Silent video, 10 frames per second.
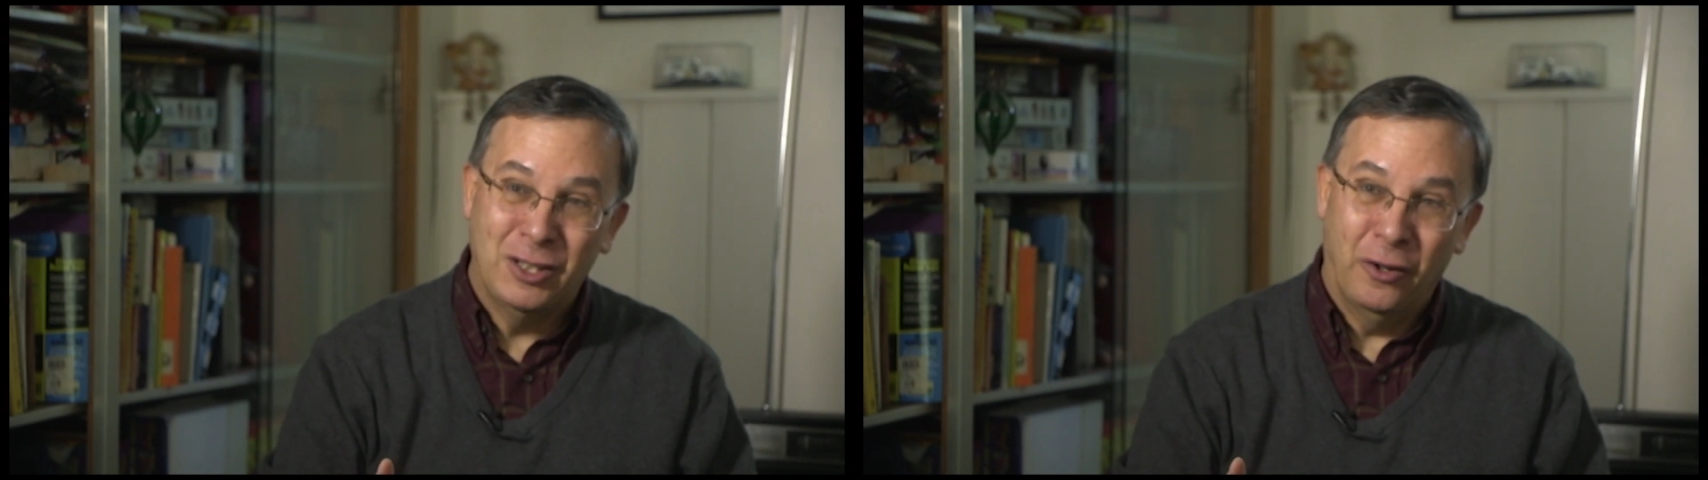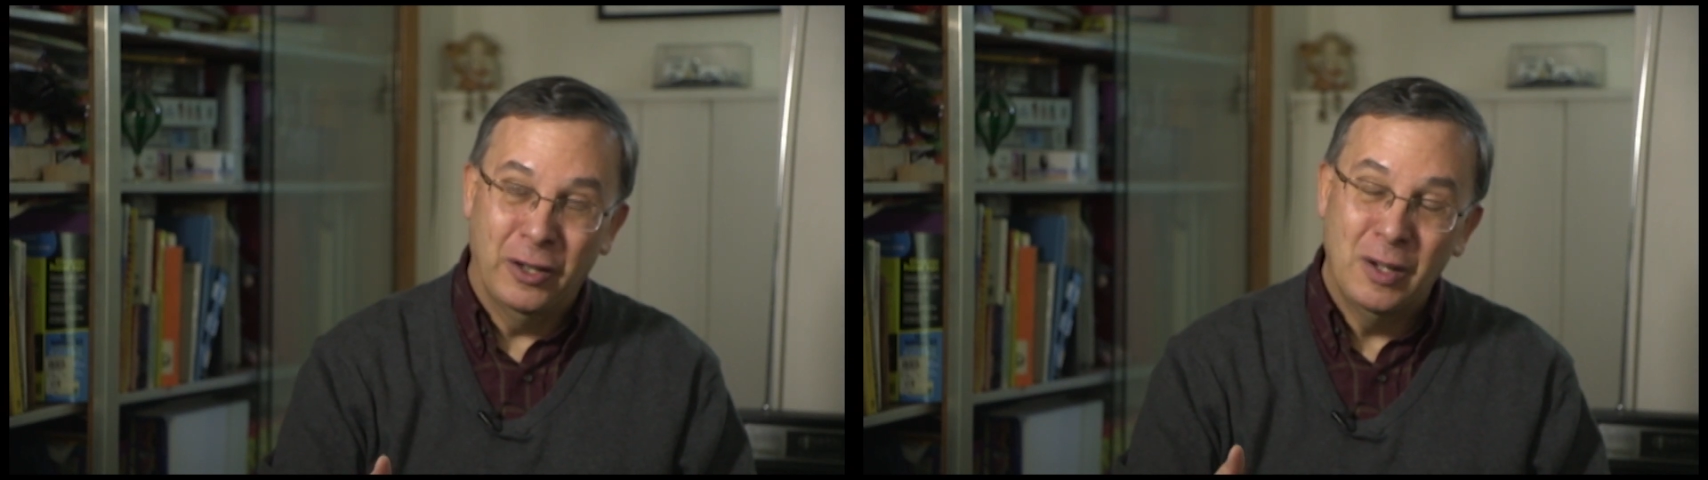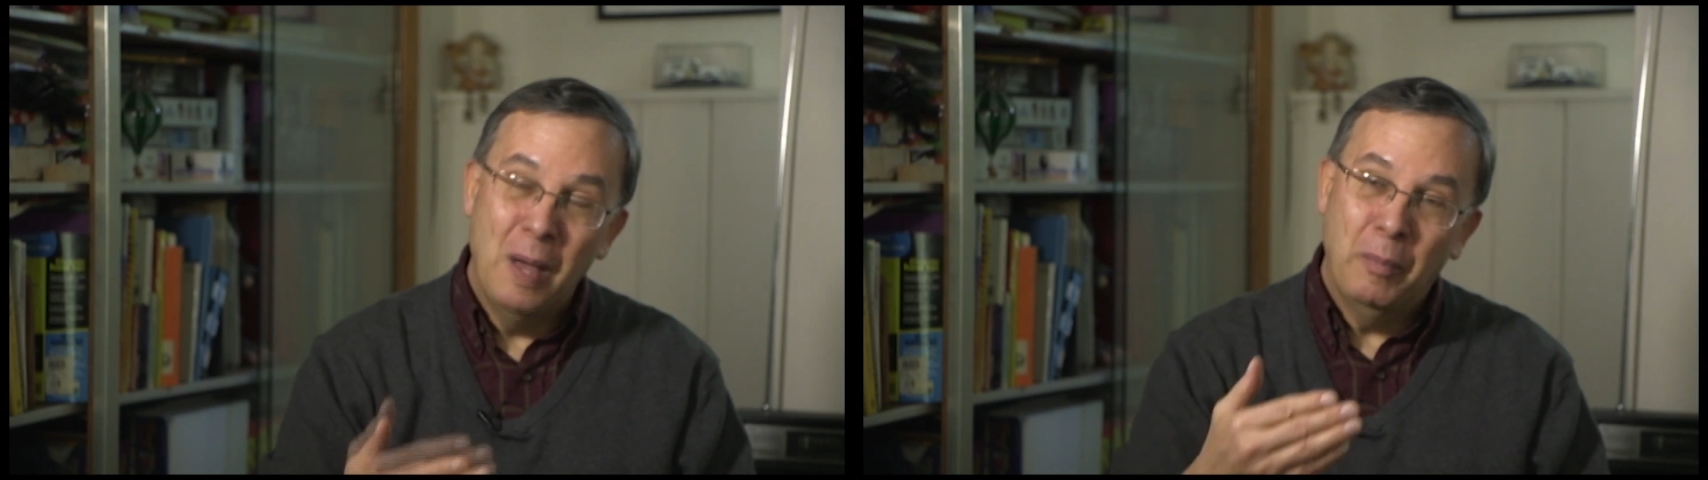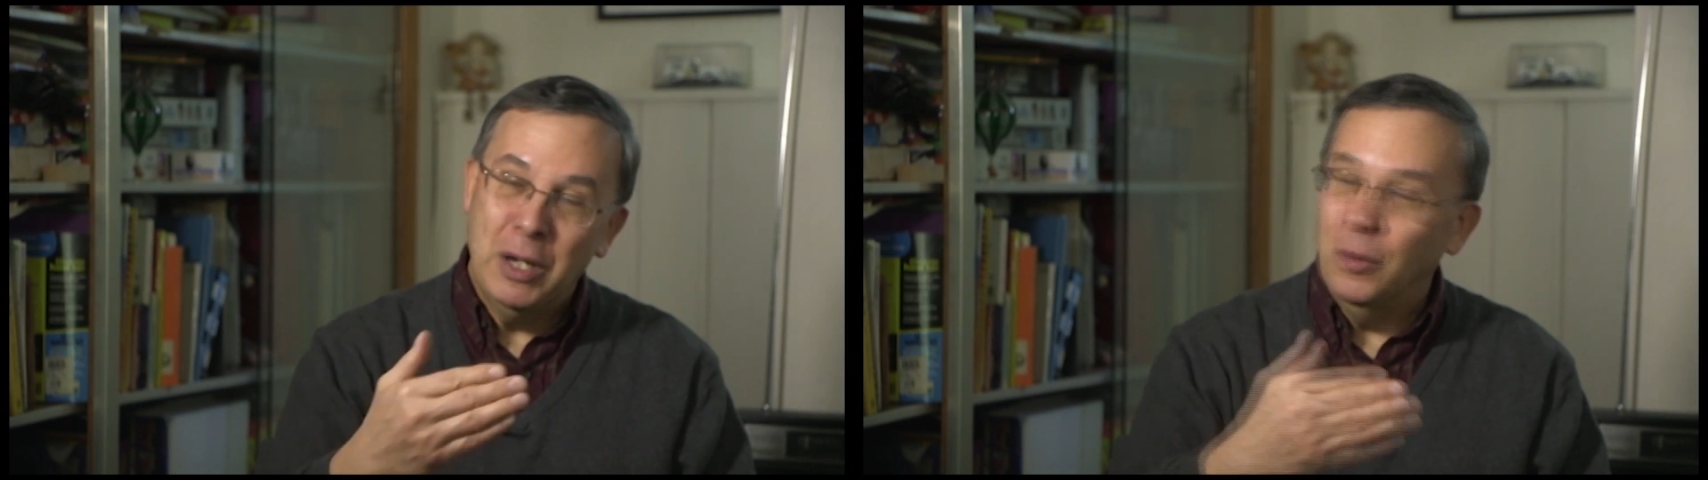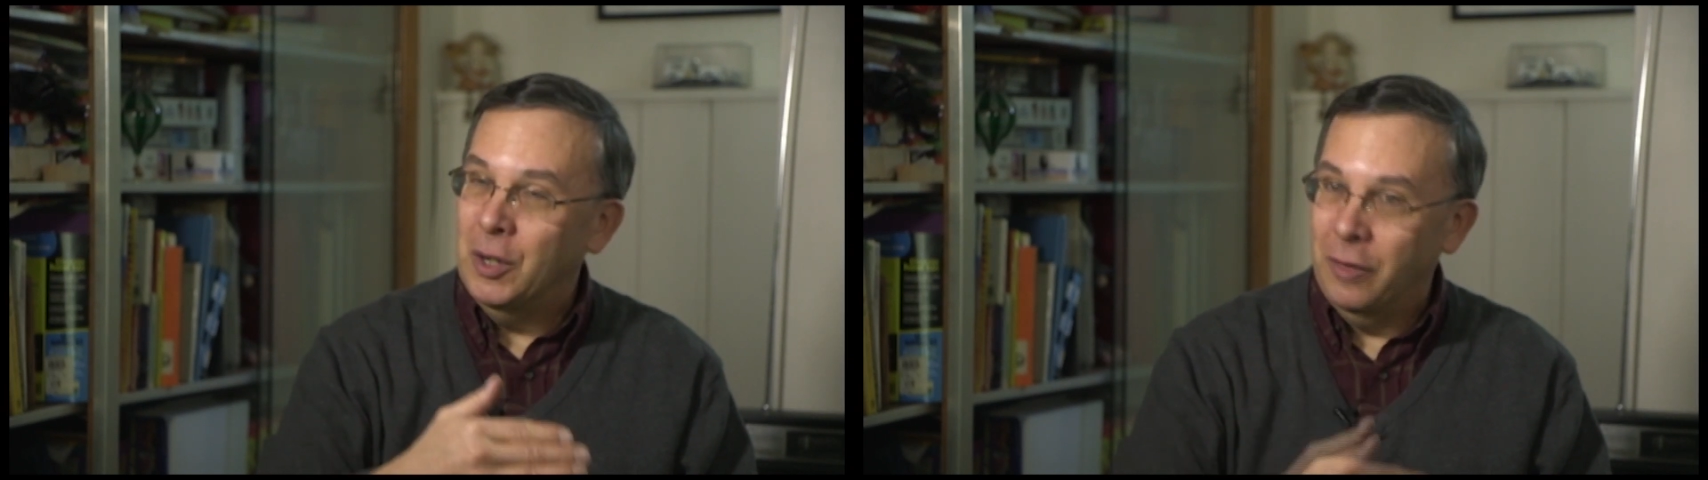series. But
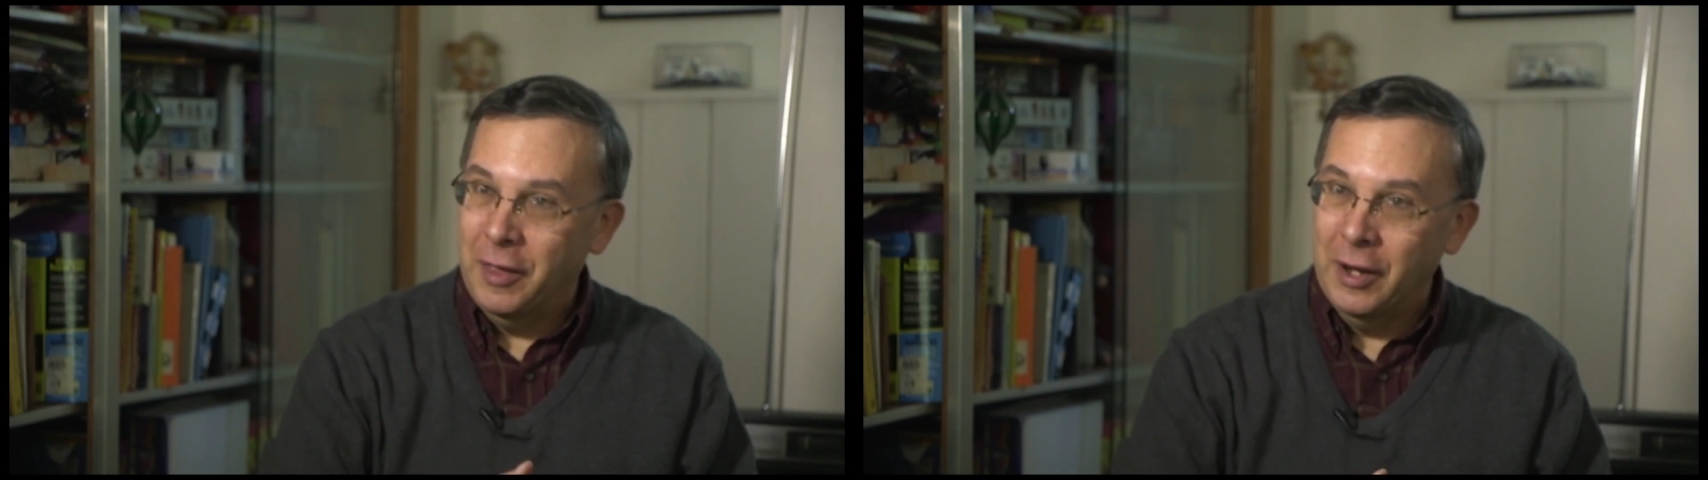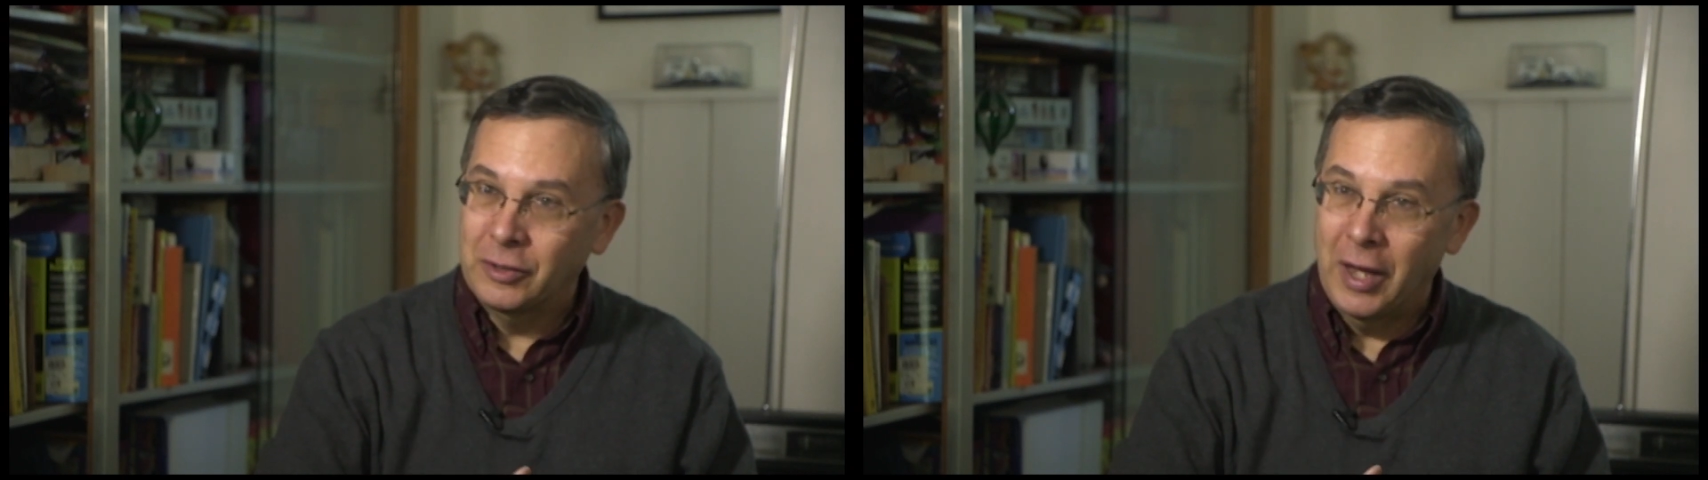you would do things